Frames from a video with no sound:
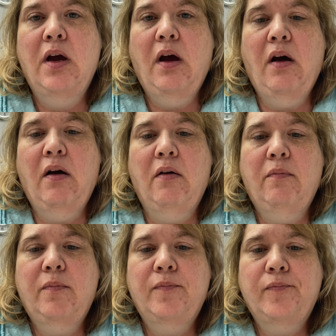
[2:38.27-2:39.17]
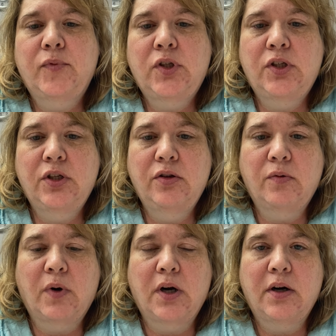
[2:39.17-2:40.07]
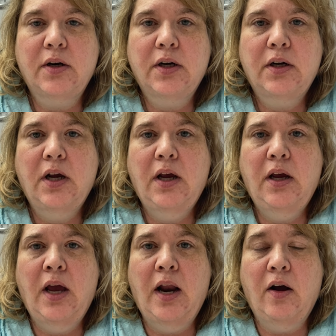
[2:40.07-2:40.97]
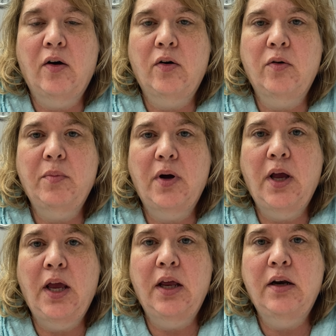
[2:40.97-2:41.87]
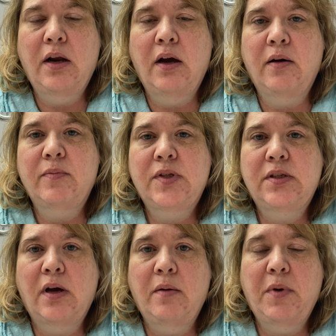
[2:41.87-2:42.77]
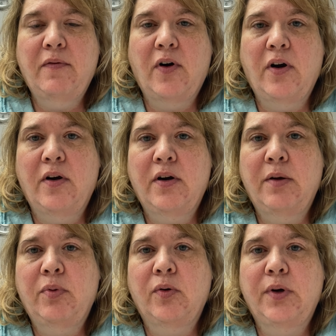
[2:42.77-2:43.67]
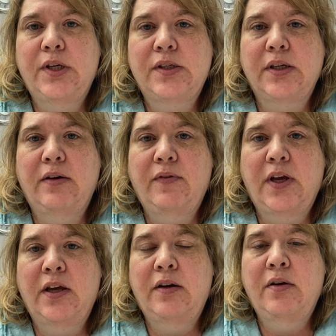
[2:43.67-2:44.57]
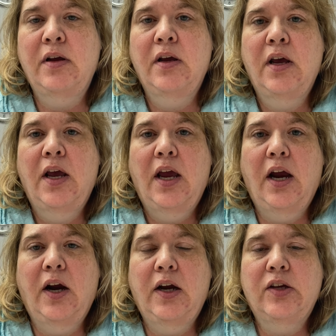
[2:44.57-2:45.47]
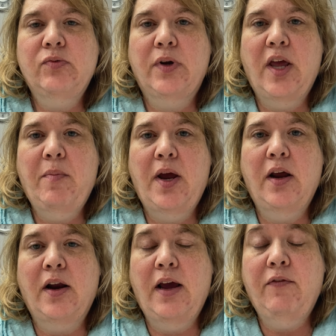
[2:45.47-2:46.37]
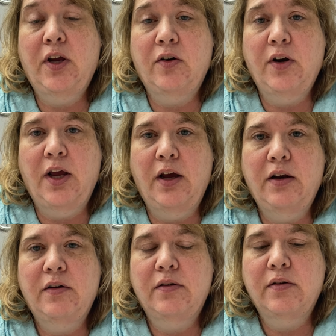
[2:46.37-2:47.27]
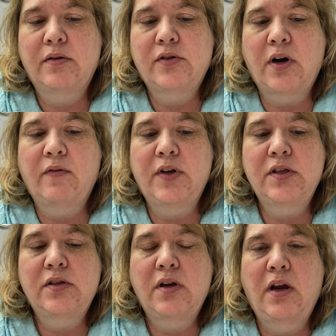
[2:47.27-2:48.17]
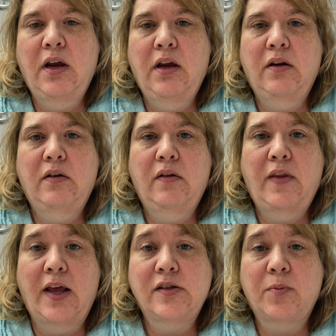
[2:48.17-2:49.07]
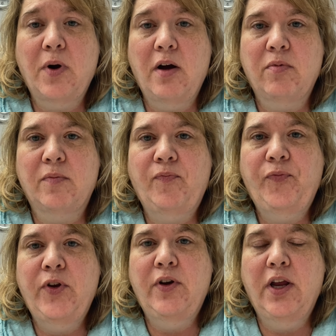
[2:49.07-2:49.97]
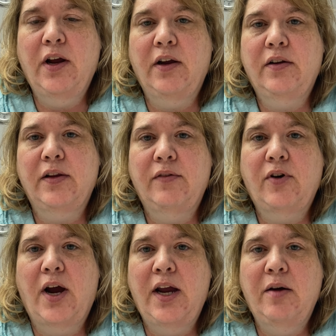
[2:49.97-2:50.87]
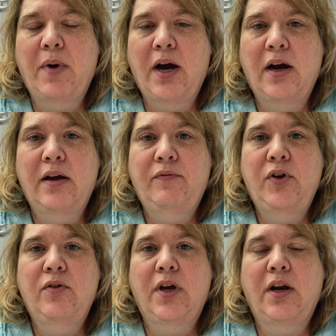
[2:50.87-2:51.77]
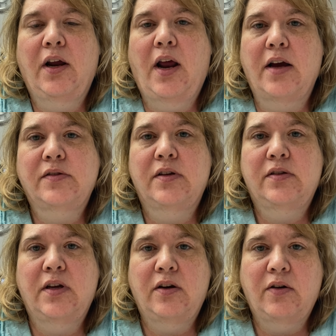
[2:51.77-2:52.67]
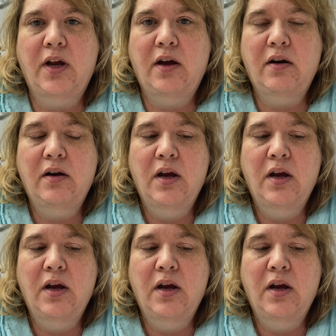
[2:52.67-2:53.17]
do the work at home, and some of our employees live in areas where they may not have internet service, and that's a problem. You cannot deliver AMI if you cannot access the internet.